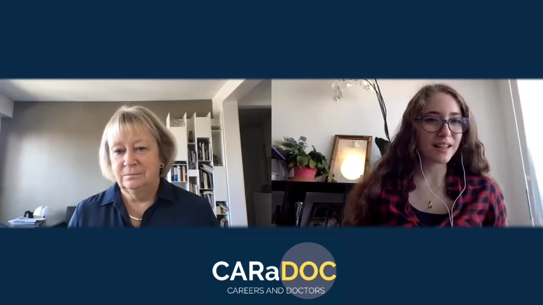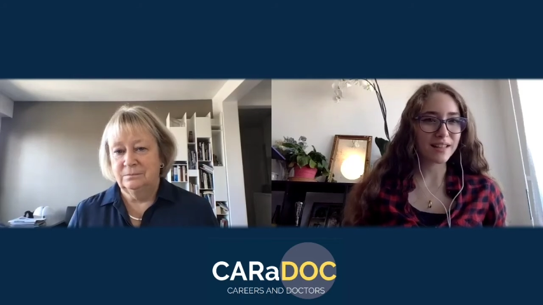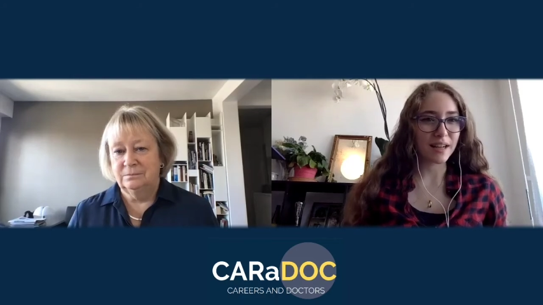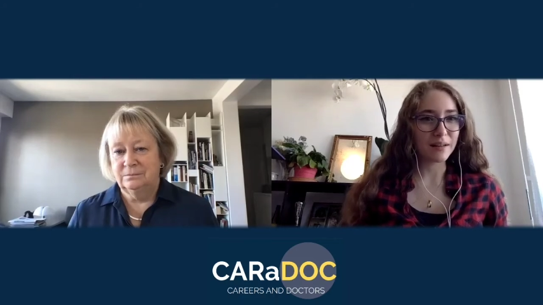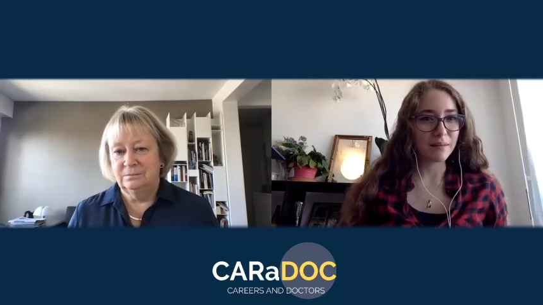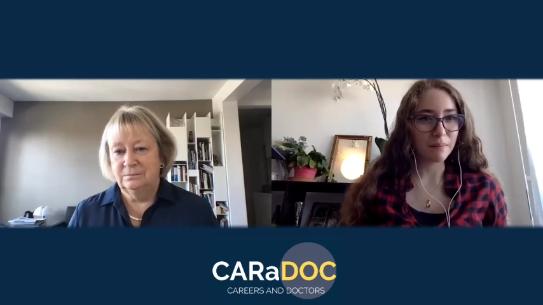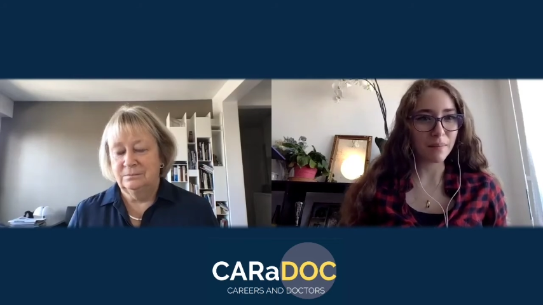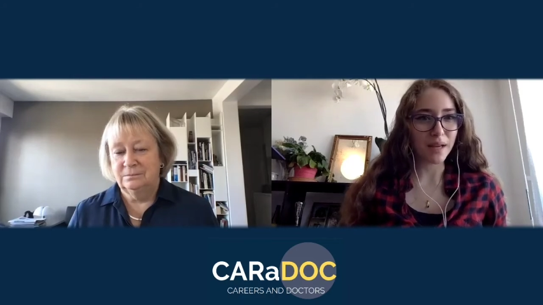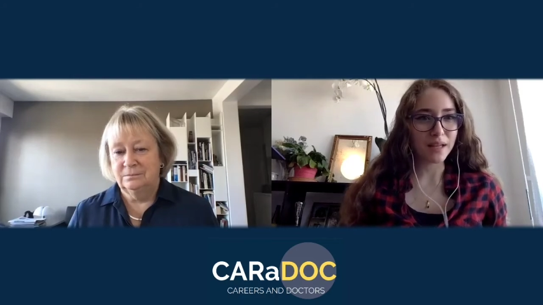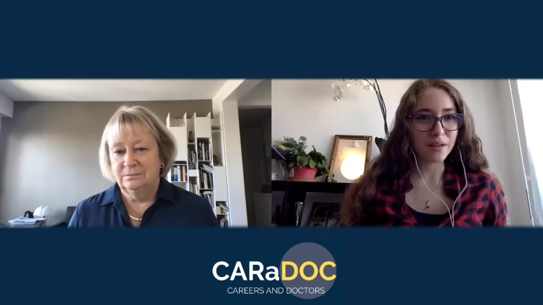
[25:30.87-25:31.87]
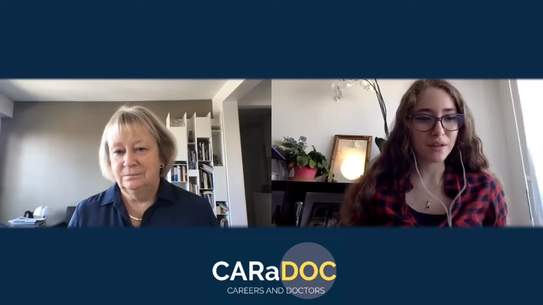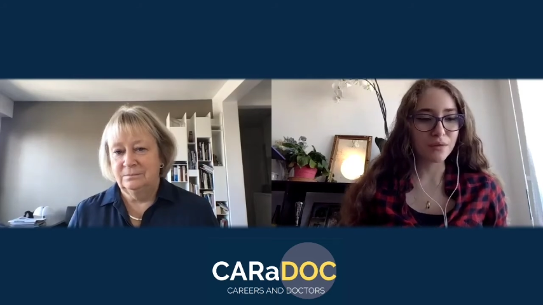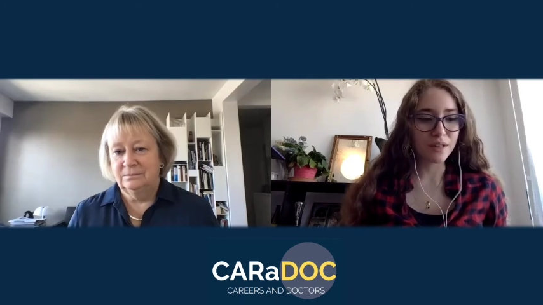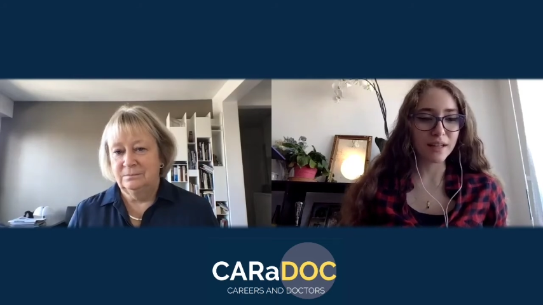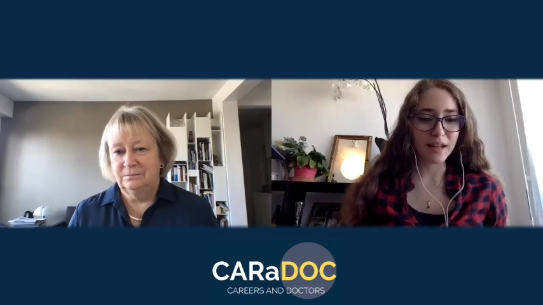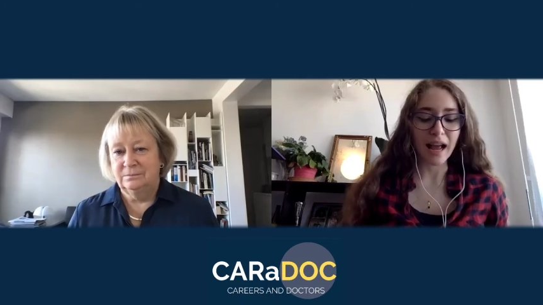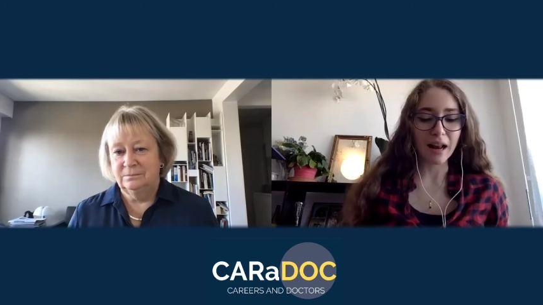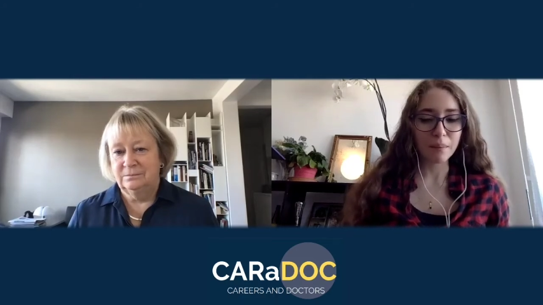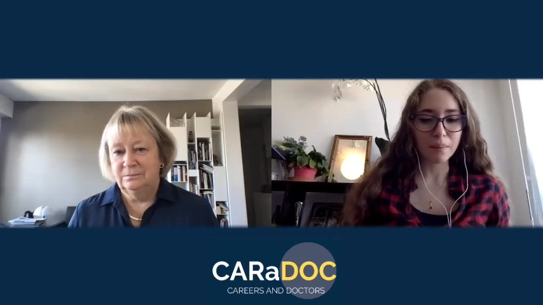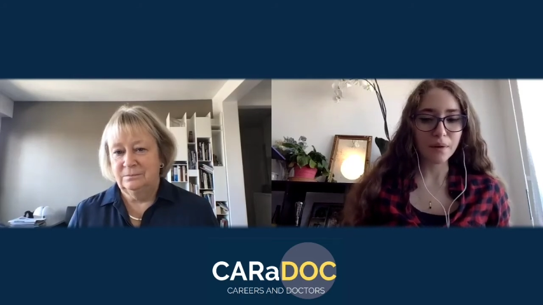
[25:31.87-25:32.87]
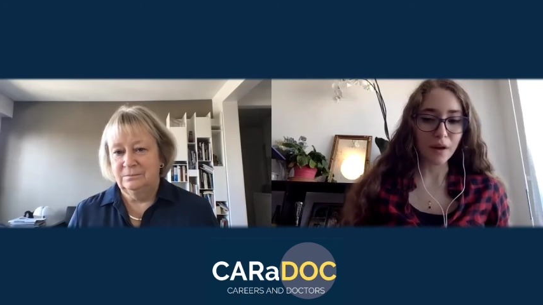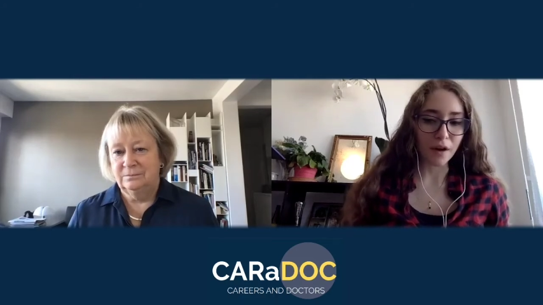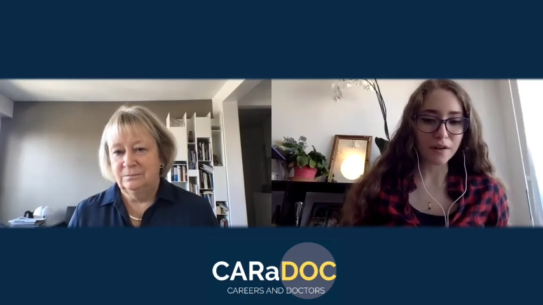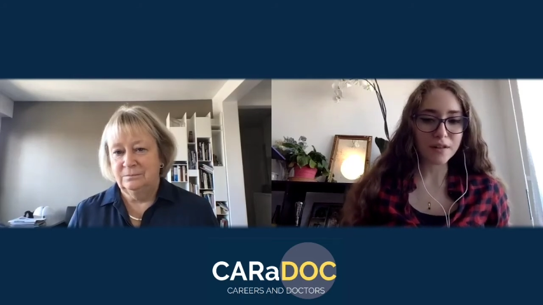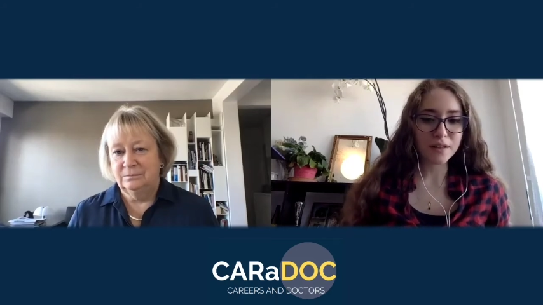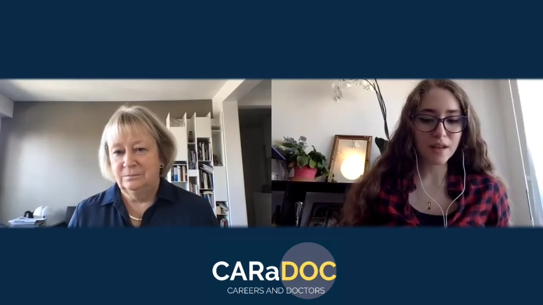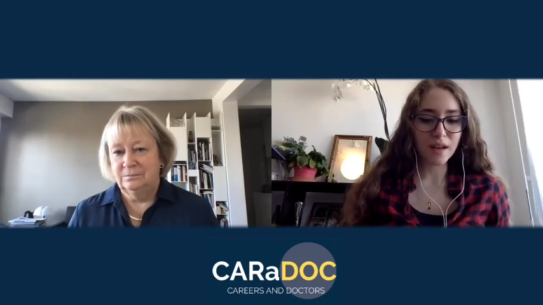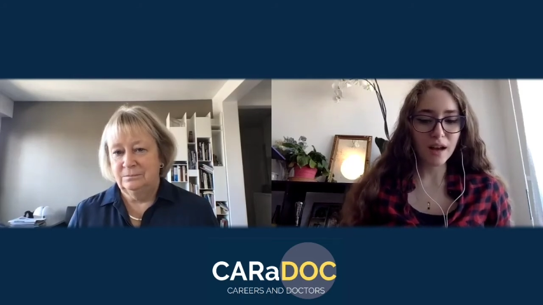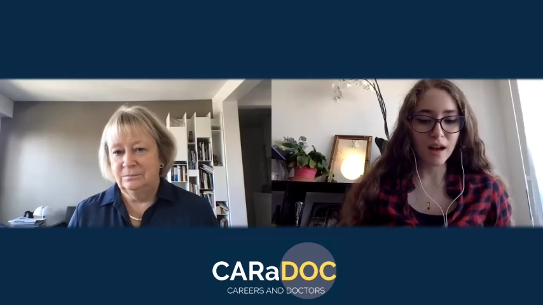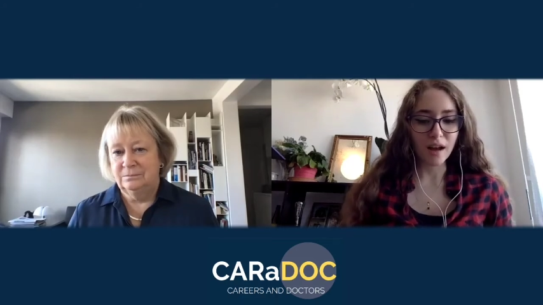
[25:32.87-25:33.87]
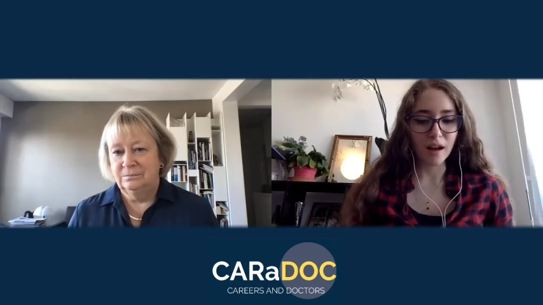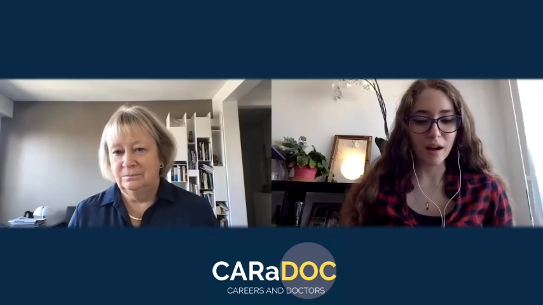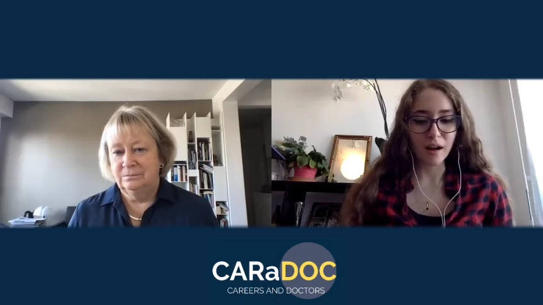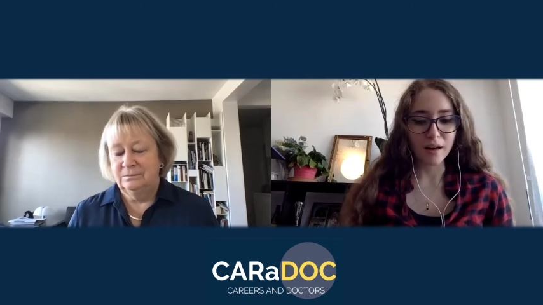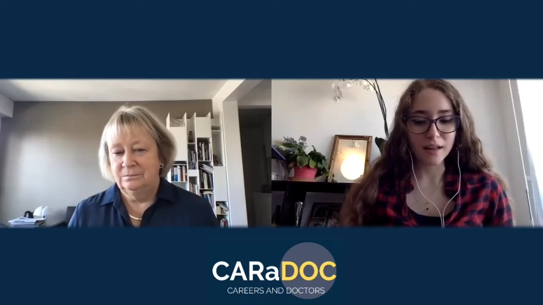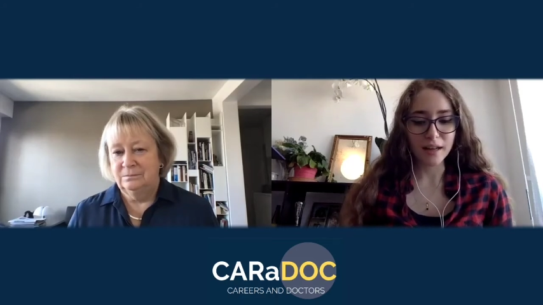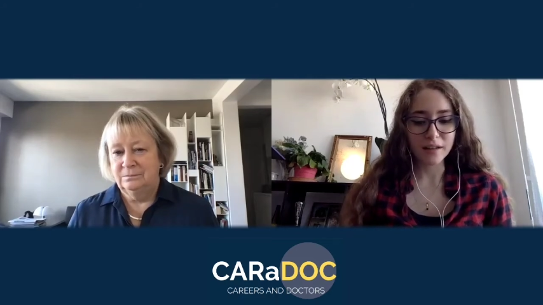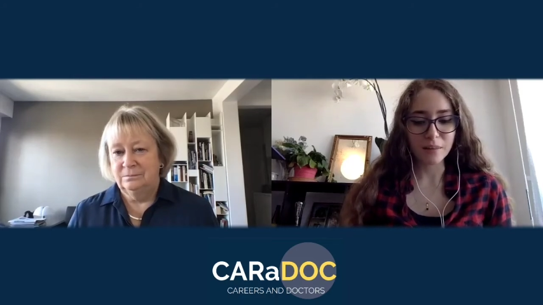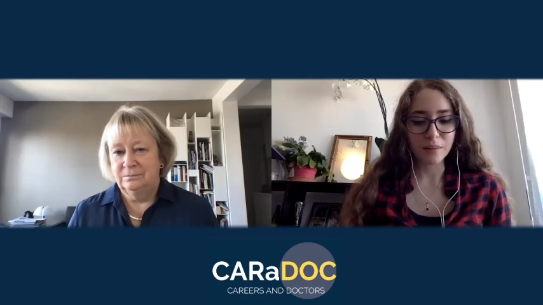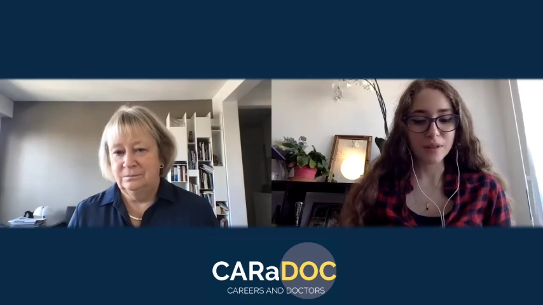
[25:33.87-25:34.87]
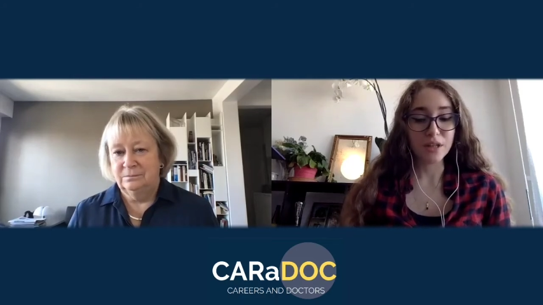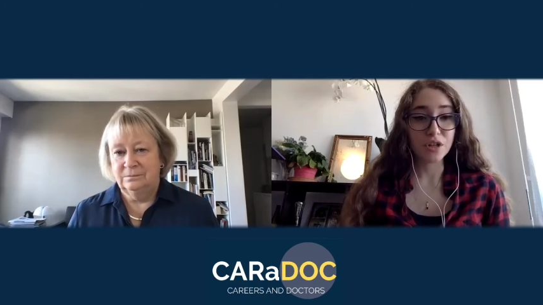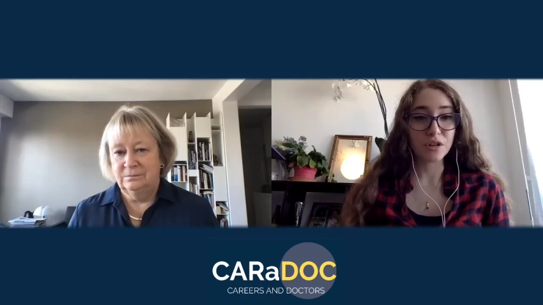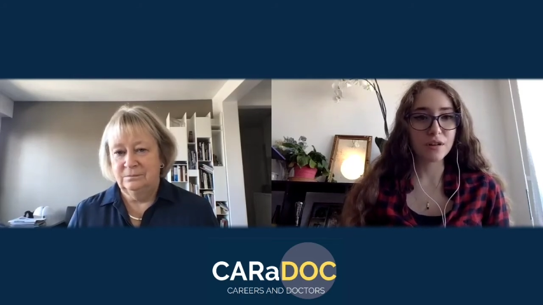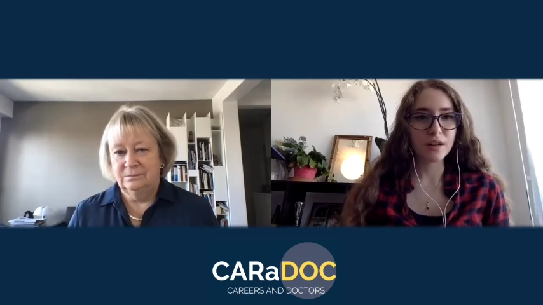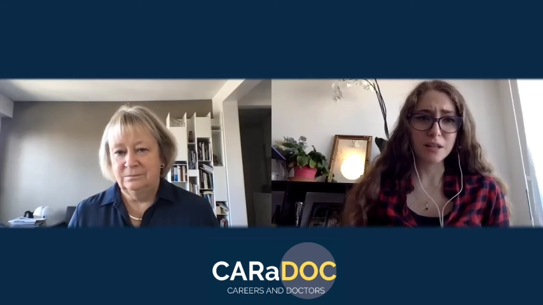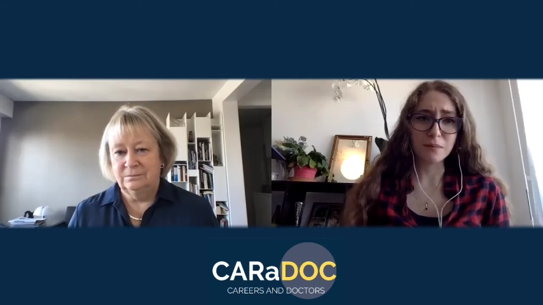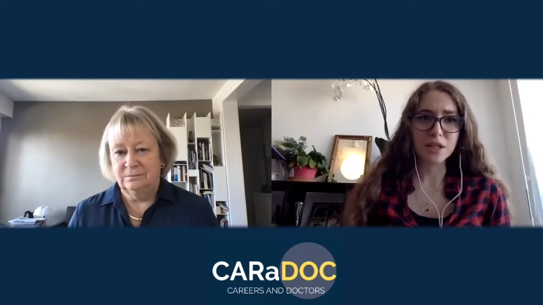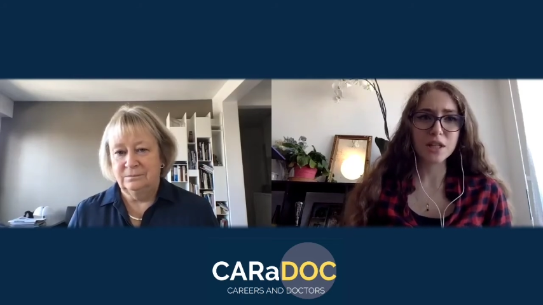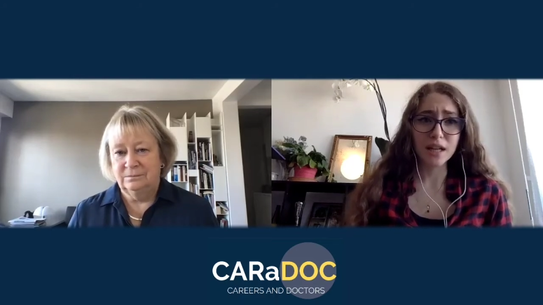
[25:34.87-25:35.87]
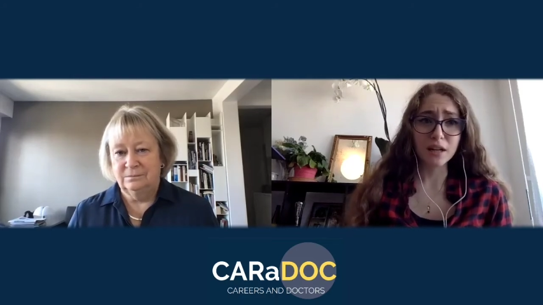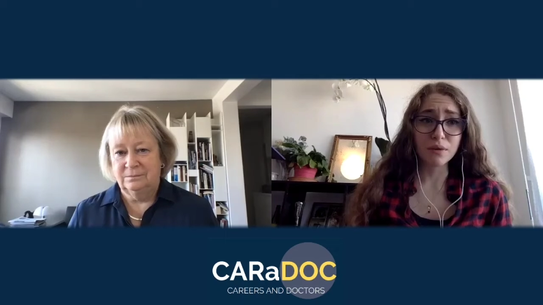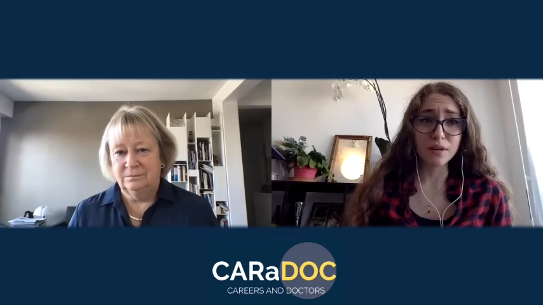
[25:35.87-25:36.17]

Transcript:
Speaker 1: that can make you, that can help us uh, get a position, especially in